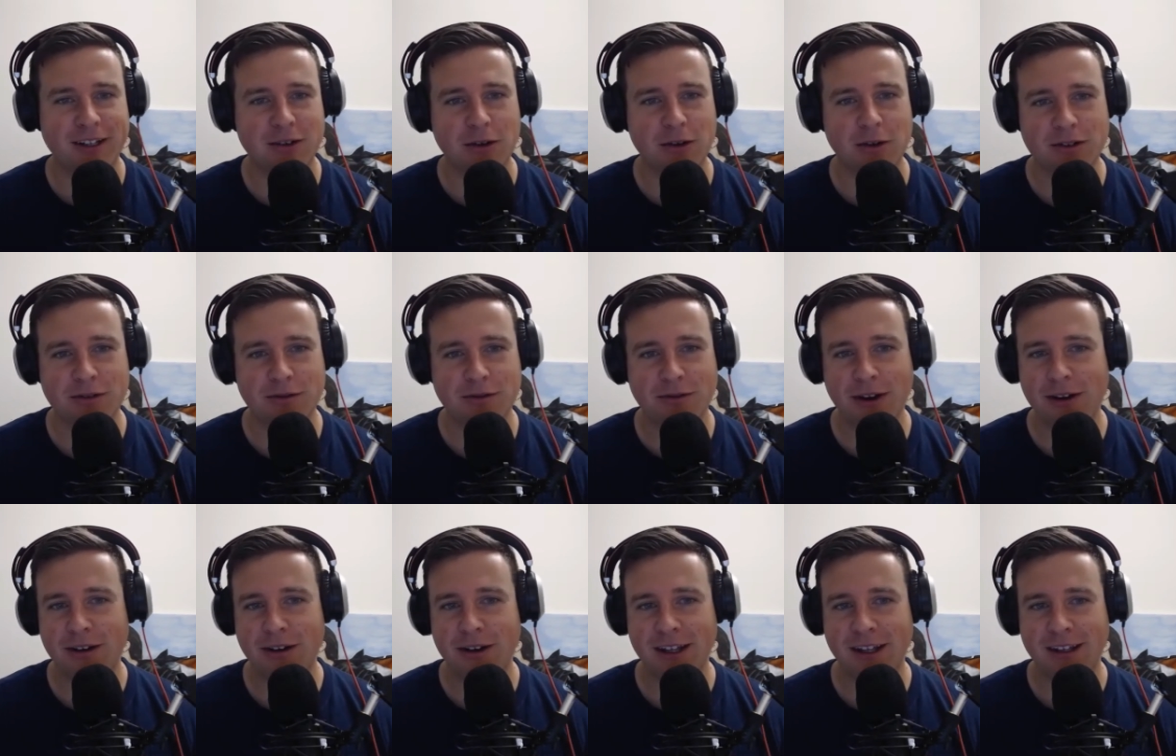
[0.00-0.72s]
So it's
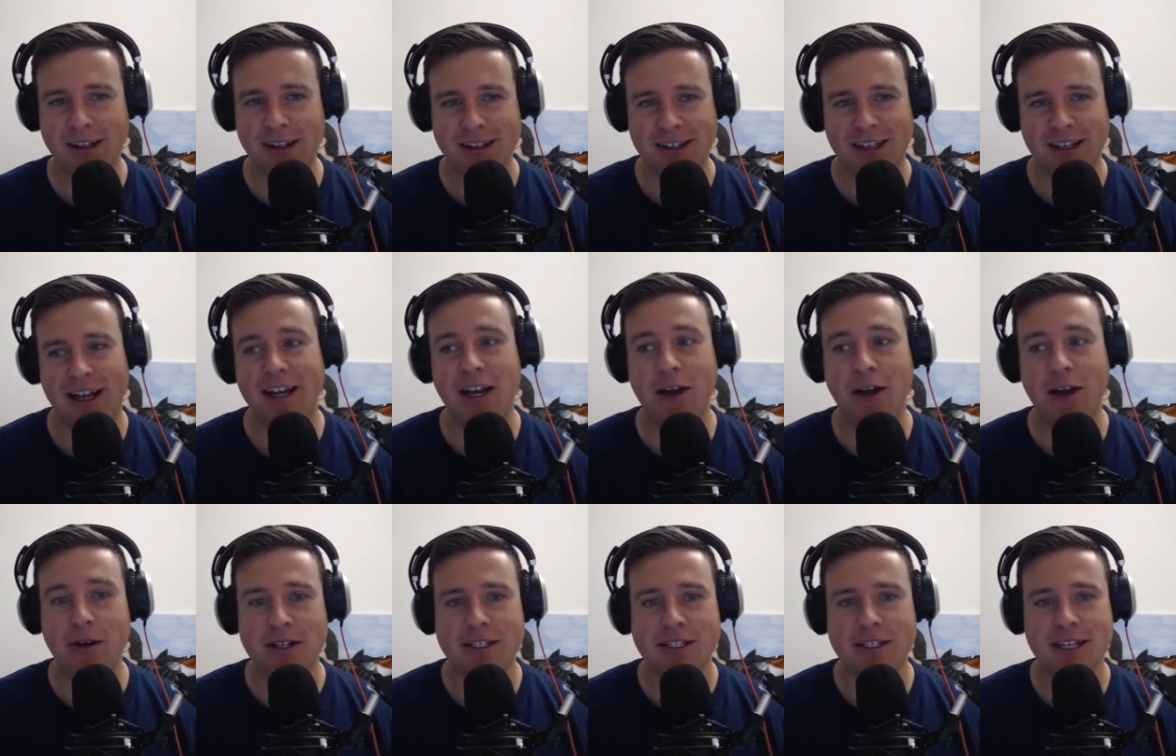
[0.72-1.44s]
very I know
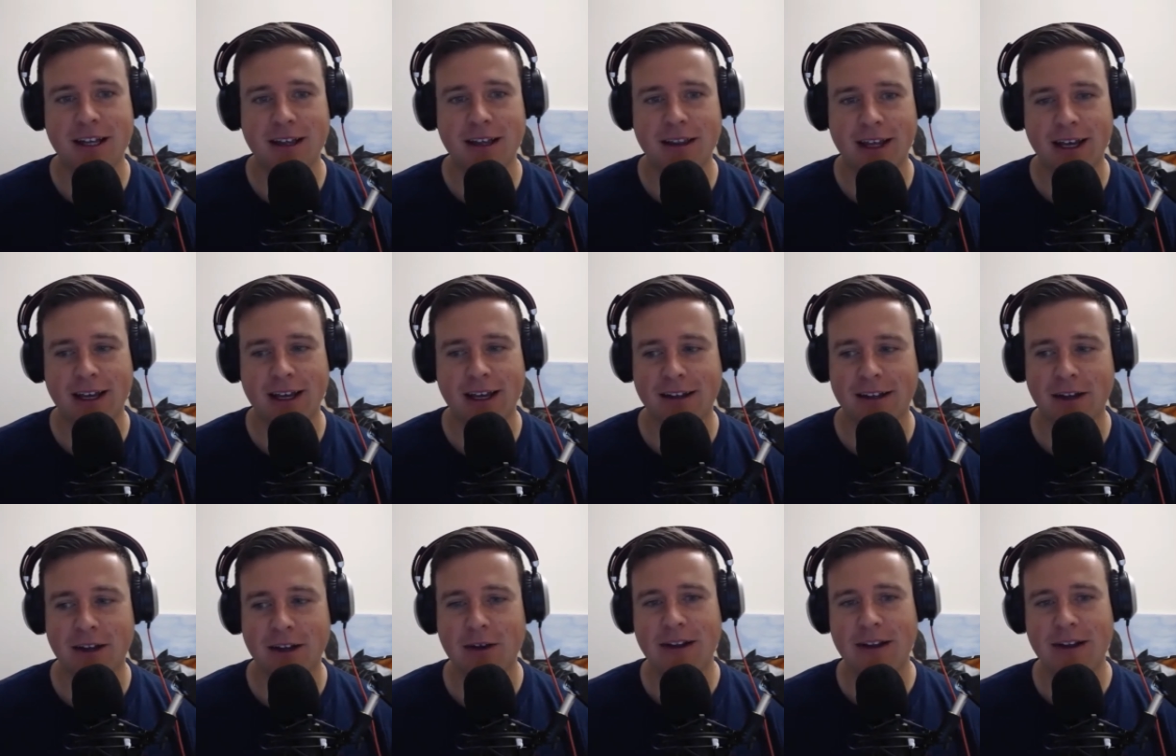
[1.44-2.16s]
how to sell that. I
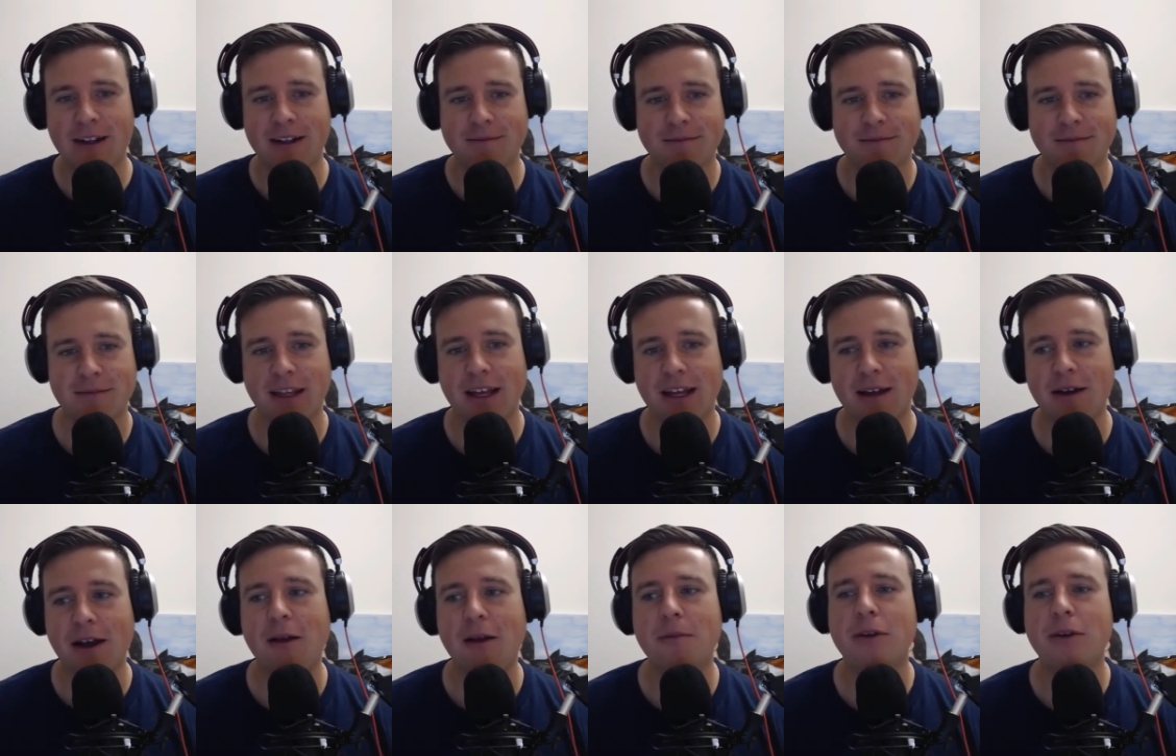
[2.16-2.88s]
know how to
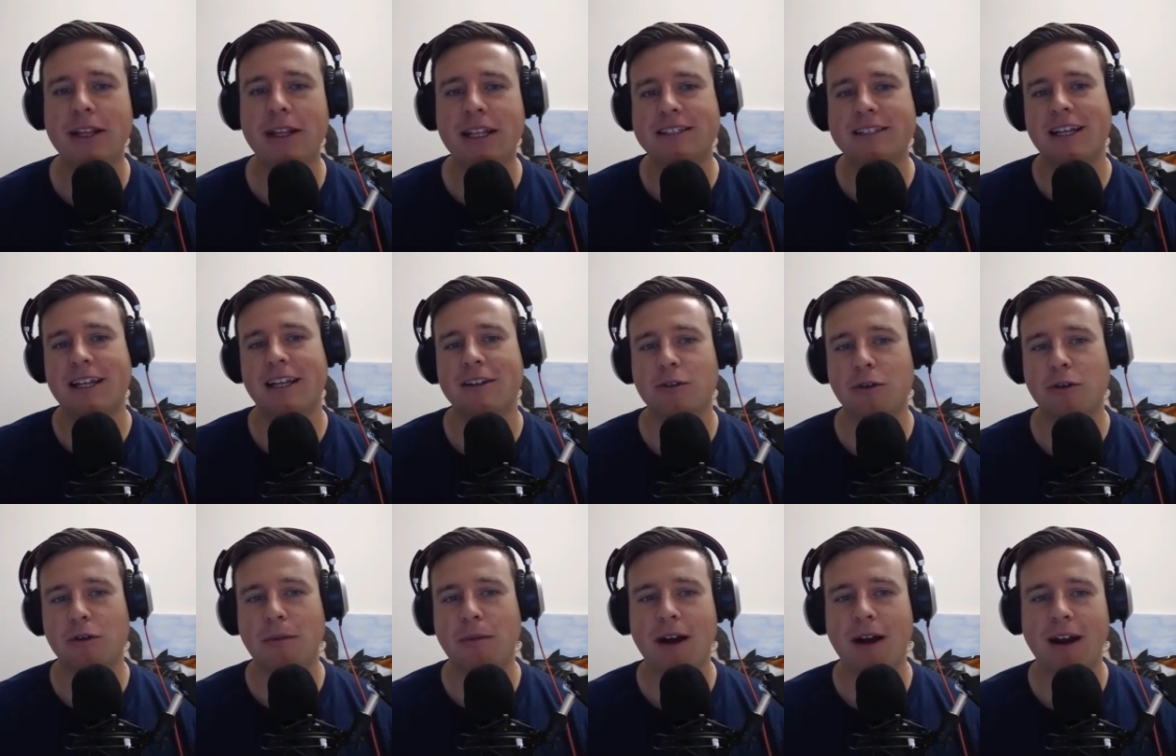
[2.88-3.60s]
uh, I'm really selling
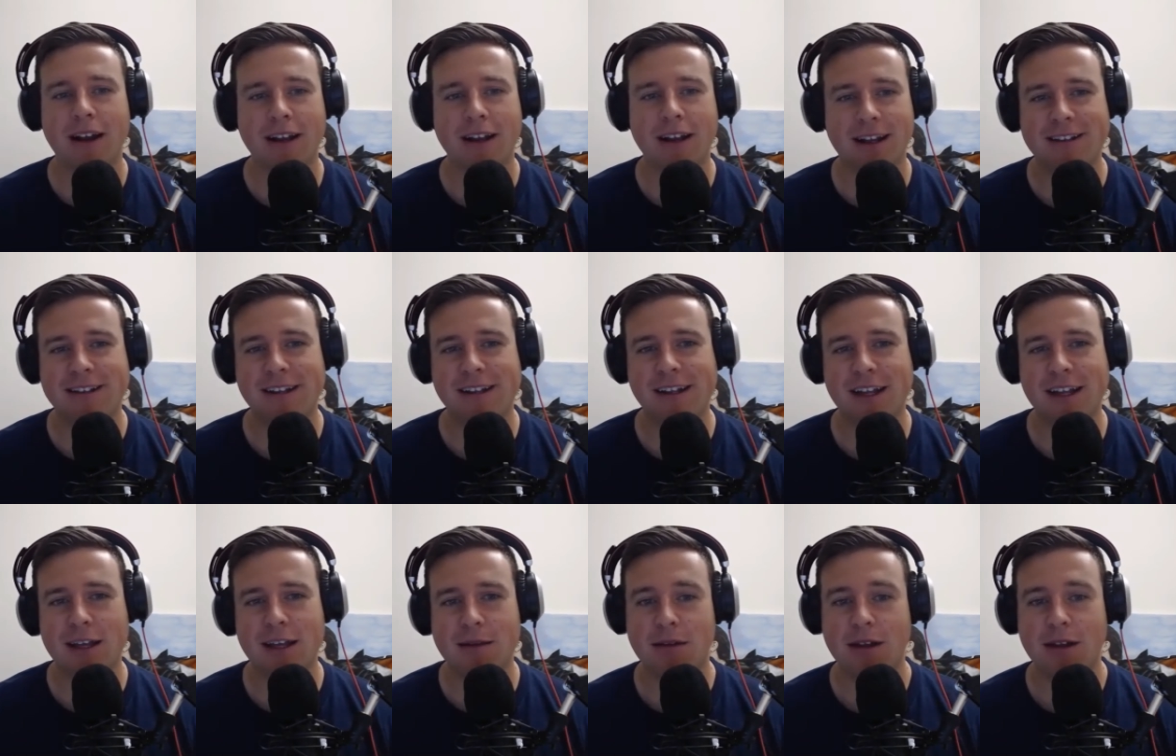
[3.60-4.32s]
to a marketing
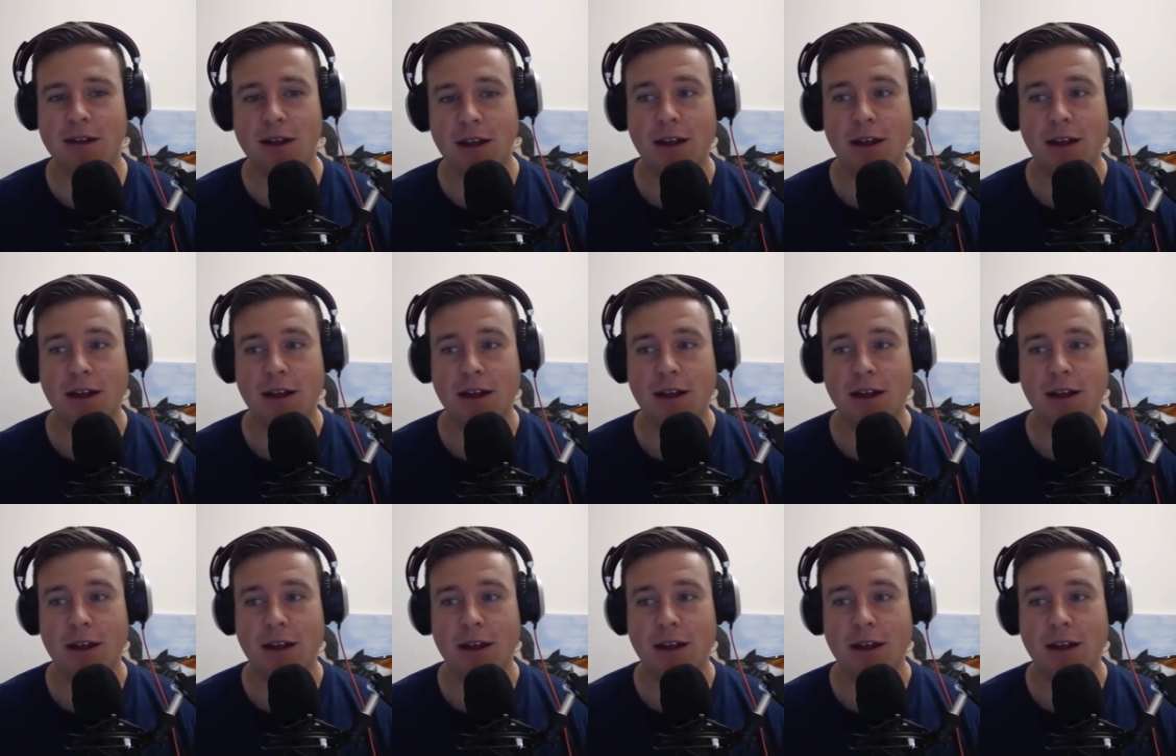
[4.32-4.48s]
team.